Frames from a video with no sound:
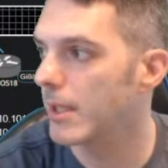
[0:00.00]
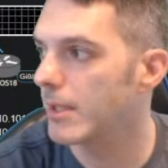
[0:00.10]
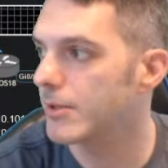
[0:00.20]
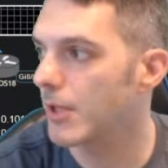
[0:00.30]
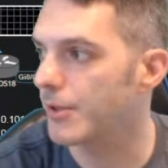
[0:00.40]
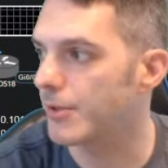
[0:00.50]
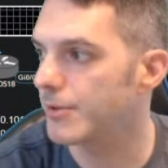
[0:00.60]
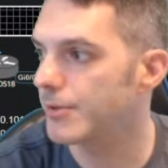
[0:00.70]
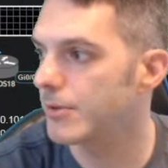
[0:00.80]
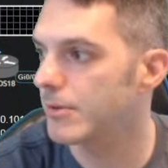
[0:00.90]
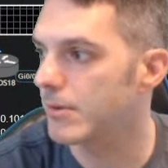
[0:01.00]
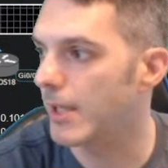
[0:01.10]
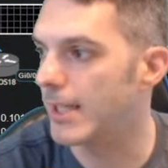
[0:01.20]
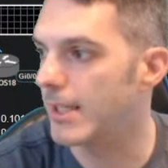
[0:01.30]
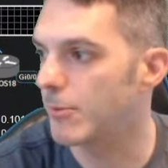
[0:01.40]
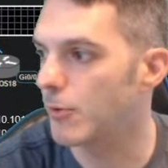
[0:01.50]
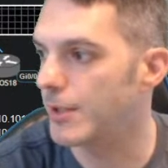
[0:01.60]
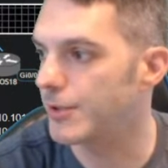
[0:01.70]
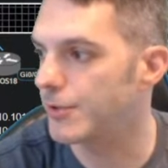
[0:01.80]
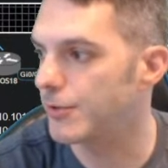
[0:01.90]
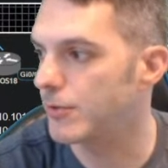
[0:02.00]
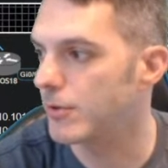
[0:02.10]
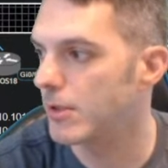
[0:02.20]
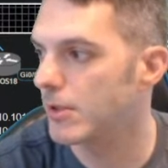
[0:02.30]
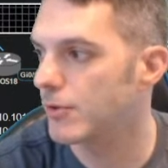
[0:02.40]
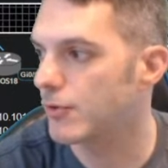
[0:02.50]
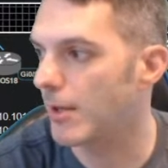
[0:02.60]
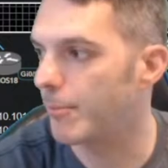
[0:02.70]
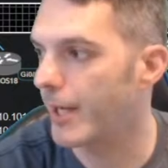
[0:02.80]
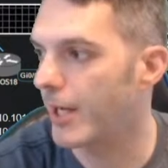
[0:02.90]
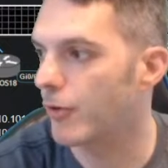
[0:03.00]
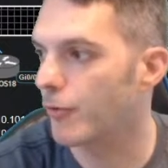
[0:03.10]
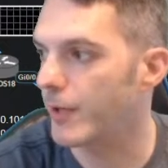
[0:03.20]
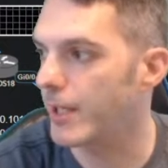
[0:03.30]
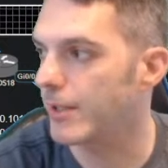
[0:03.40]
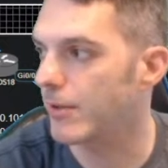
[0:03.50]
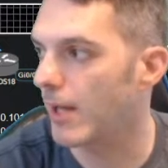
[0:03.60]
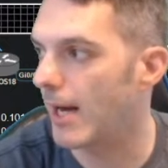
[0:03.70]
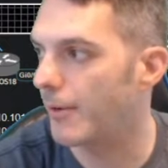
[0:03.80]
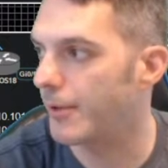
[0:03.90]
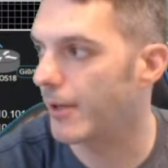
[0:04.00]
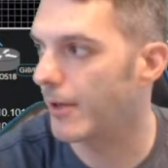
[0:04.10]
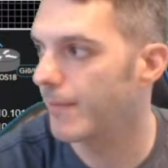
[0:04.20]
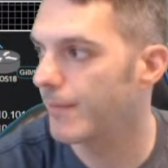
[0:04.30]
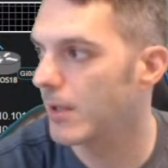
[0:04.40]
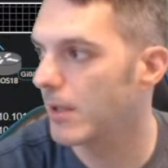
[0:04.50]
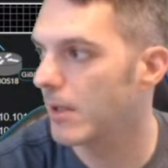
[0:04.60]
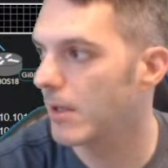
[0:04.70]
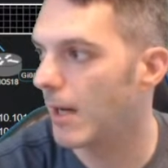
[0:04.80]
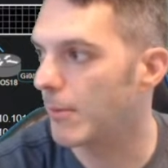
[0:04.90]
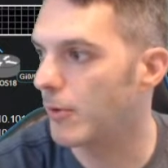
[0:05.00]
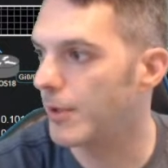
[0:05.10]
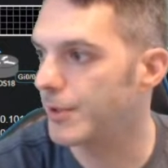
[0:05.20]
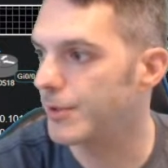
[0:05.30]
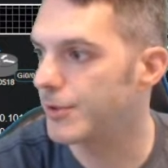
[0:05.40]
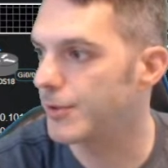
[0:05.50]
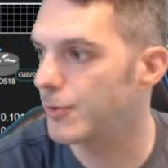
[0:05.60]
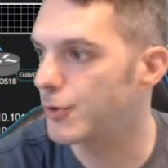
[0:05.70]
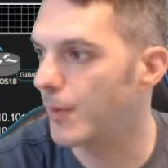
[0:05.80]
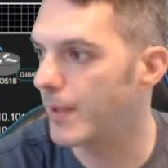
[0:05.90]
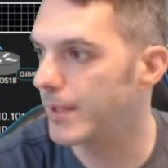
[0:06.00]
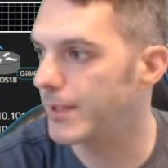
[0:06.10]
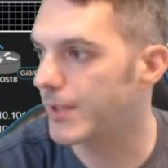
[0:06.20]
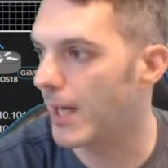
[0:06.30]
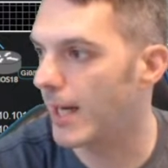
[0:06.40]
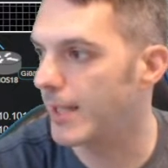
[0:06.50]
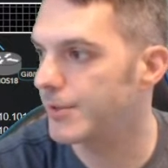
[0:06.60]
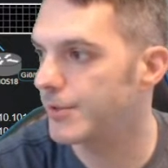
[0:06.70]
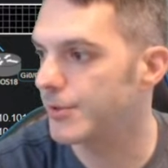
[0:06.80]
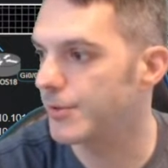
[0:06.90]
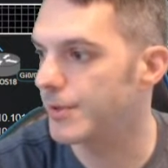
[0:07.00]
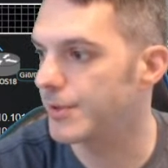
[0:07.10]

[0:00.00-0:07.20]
tunnels, and I'm going to draw a big green cloud here. I'm going to join these guys to this